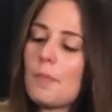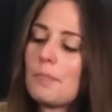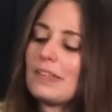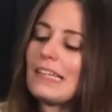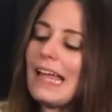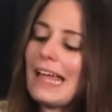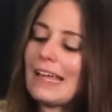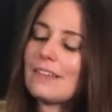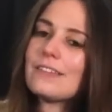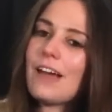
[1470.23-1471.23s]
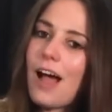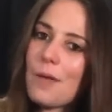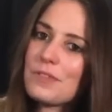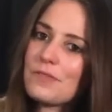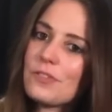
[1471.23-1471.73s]
right, I'm playing the
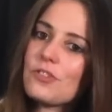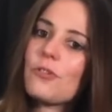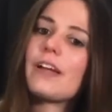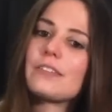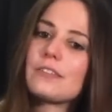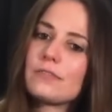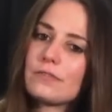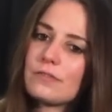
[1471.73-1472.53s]
tops of the strings